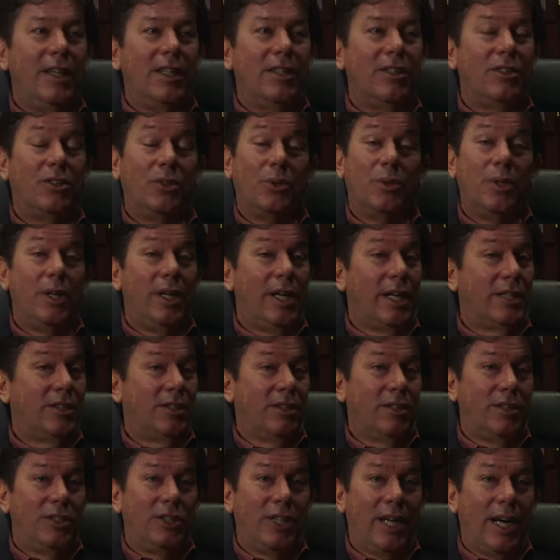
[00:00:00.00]
They're doing an
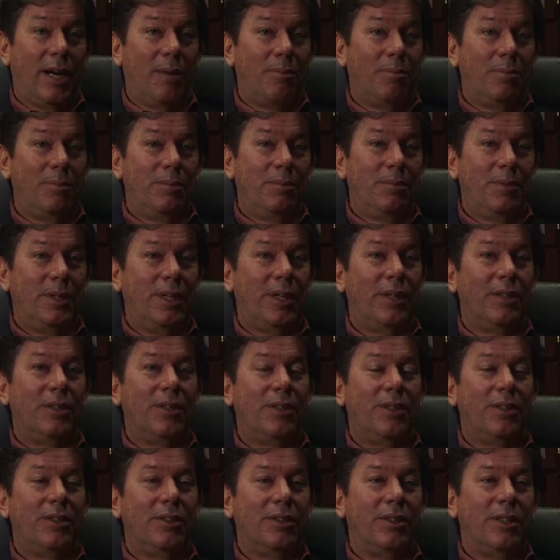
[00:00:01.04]
excellent job. You know,
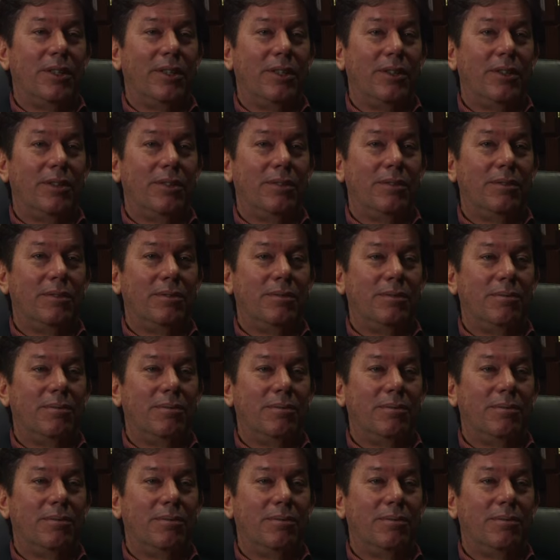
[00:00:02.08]
they're they're